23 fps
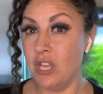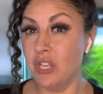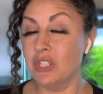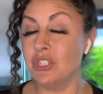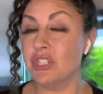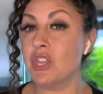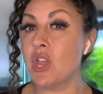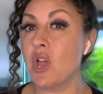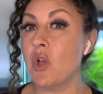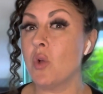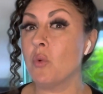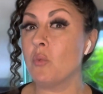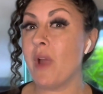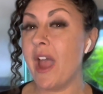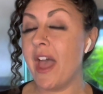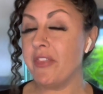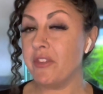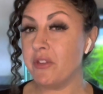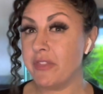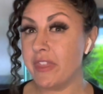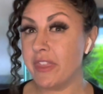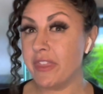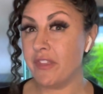So
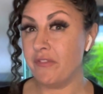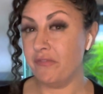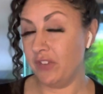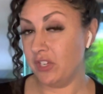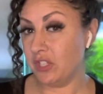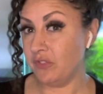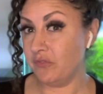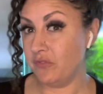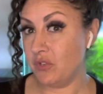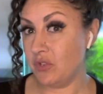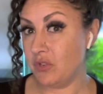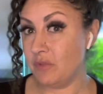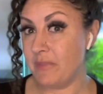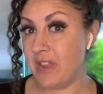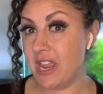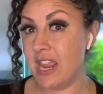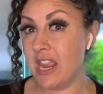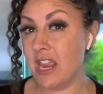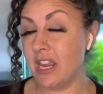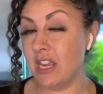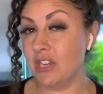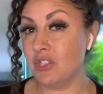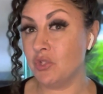rather than the fish food
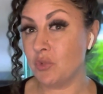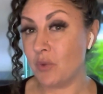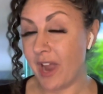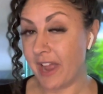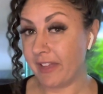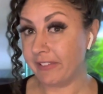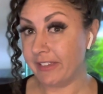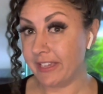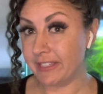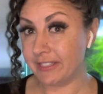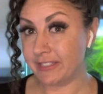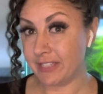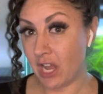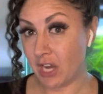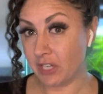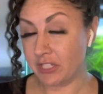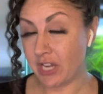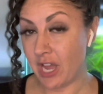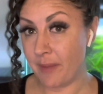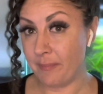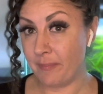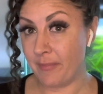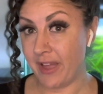being directly sucked
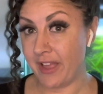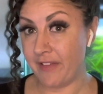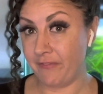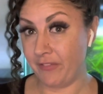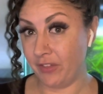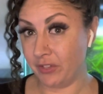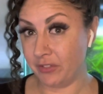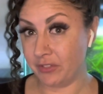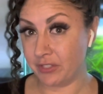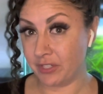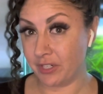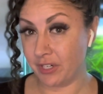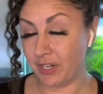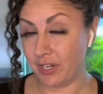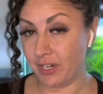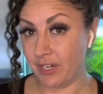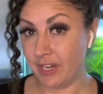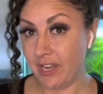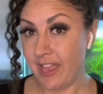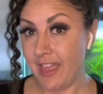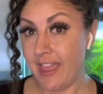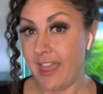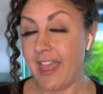up my filter
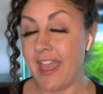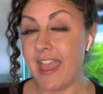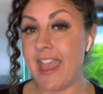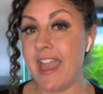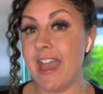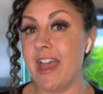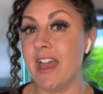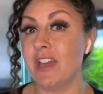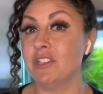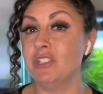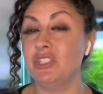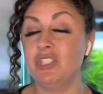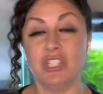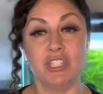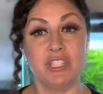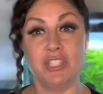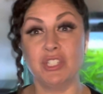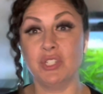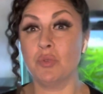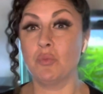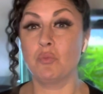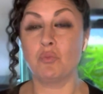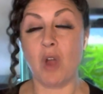and just
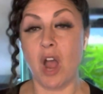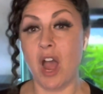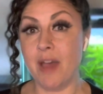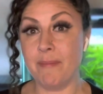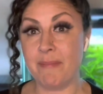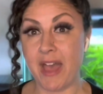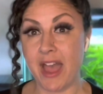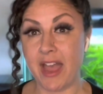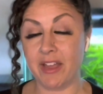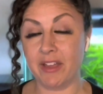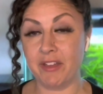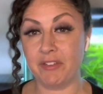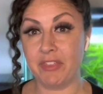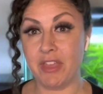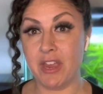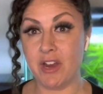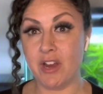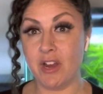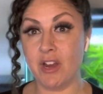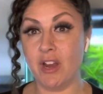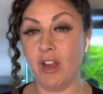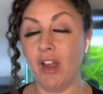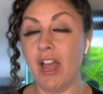to rot back
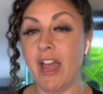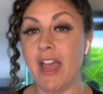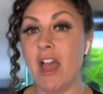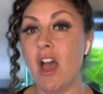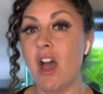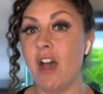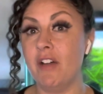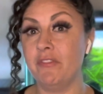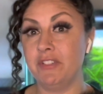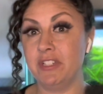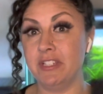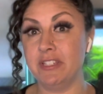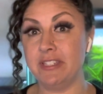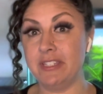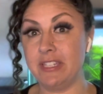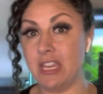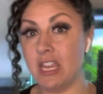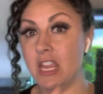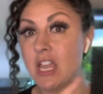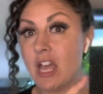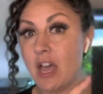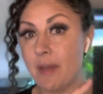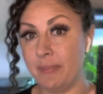there, I often see
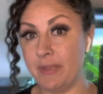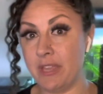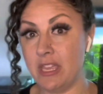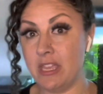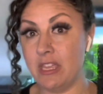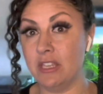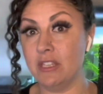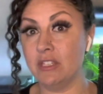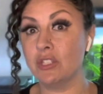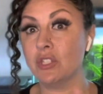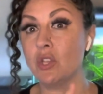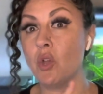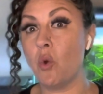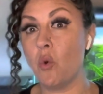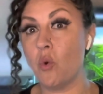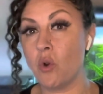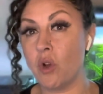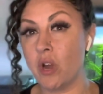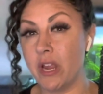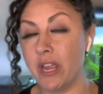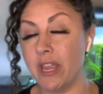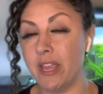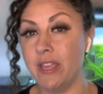guppies,
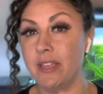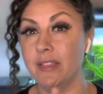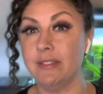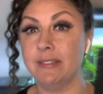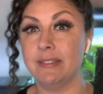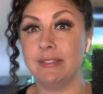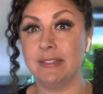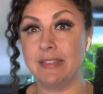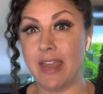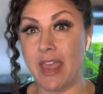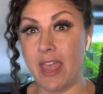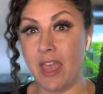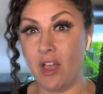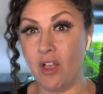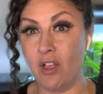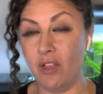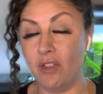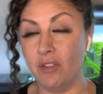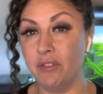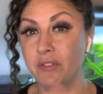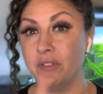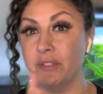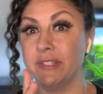cories,
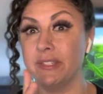snails,